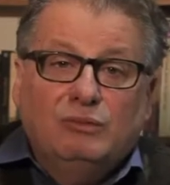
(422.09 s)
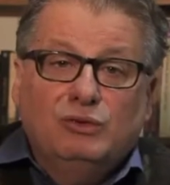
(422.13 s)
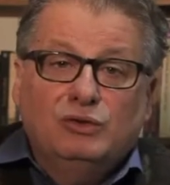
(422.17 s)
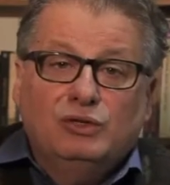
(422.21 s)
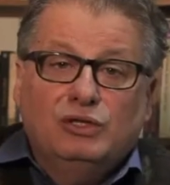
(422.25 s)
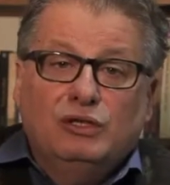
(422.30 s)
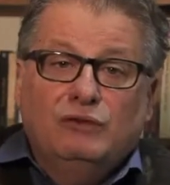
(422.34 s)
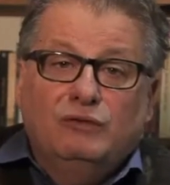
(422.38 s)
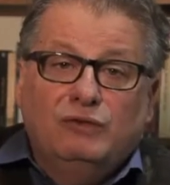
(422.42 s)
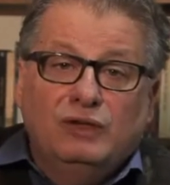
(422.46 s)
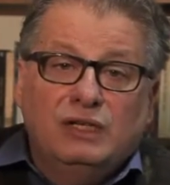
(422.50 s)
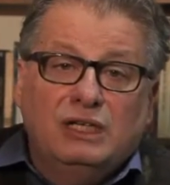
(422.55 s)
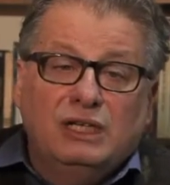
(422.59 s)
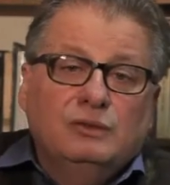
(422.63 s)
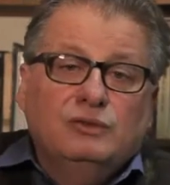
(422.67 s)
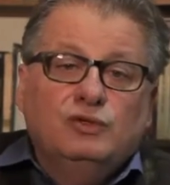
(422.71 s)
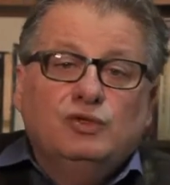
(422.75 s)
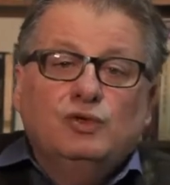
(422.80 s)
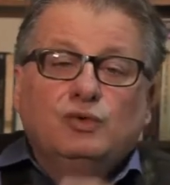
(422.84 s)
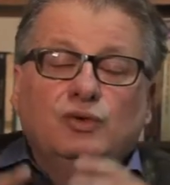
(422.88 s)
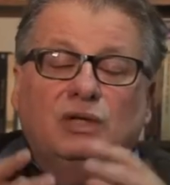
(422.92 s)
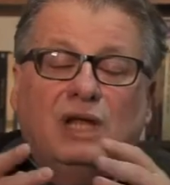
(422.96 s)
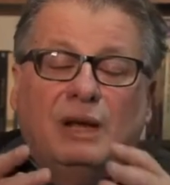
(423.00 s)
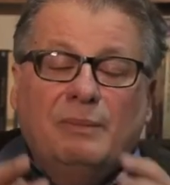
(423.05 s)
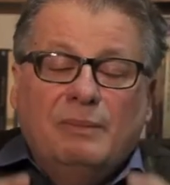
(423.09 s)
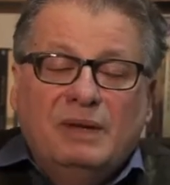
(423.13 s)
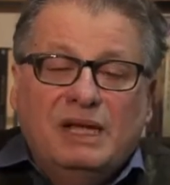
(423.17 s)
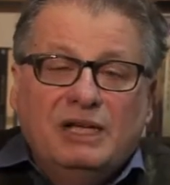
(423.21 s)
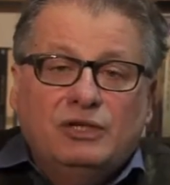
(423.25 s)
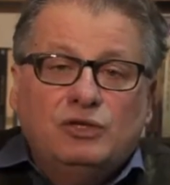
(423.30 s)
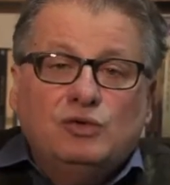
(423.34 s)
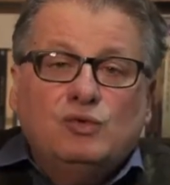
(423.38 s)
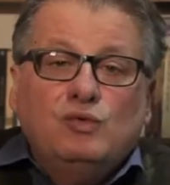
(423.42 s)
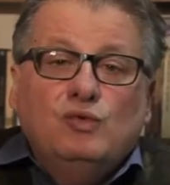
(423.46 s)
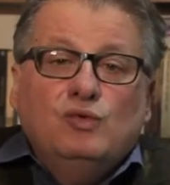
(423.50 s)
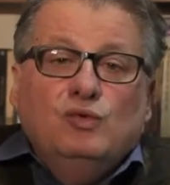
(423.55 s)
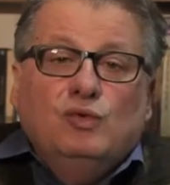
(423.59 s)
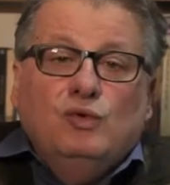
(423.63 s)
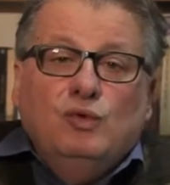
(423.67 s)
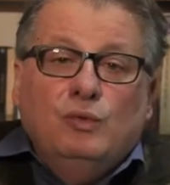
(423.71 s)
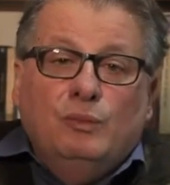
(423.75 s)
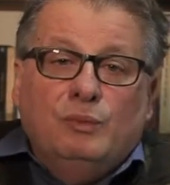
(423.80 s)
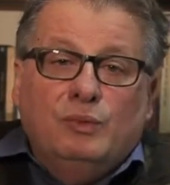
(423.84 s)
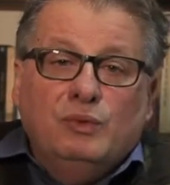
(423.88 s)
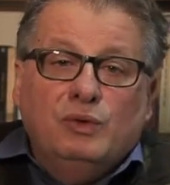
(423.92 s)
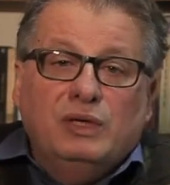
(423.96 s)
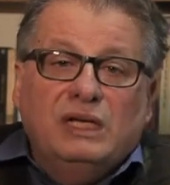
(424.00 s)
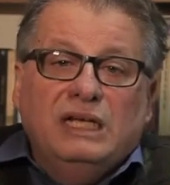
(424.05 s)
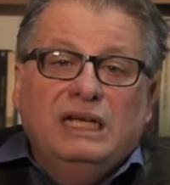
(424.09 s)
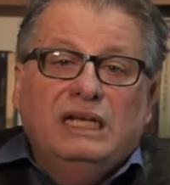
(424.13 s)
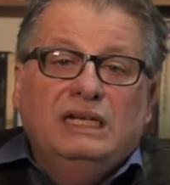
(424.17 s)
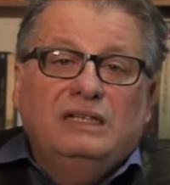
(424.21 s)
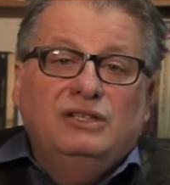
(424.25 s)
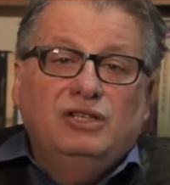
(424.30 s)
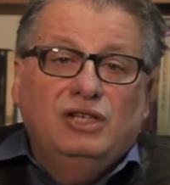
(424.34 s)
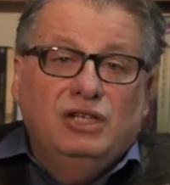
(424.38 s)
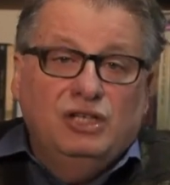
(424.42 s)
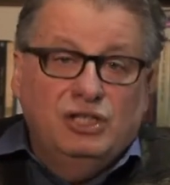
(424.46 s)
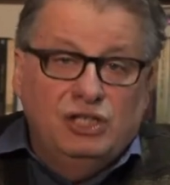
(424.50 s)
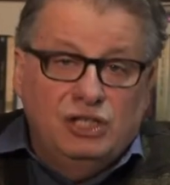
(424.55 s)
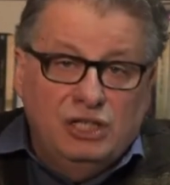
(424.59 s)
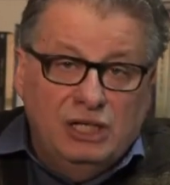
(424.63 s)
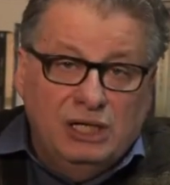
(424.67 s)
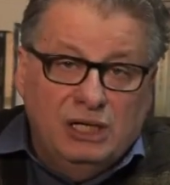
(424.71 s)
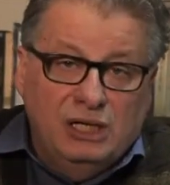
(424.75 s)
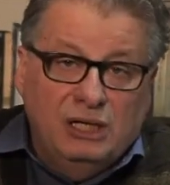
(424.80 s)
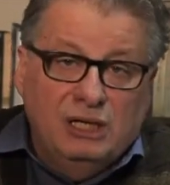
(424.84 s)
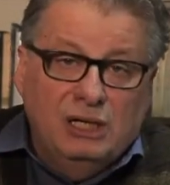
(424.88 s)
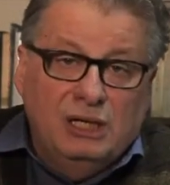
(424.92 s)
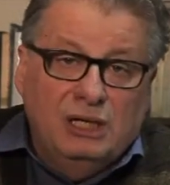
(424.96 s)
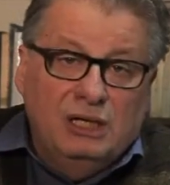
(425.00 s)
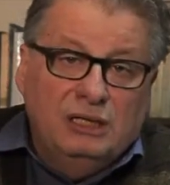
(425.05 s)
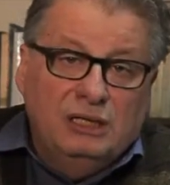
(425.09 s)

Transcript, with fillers: with the group he led, which was the Inter District Group.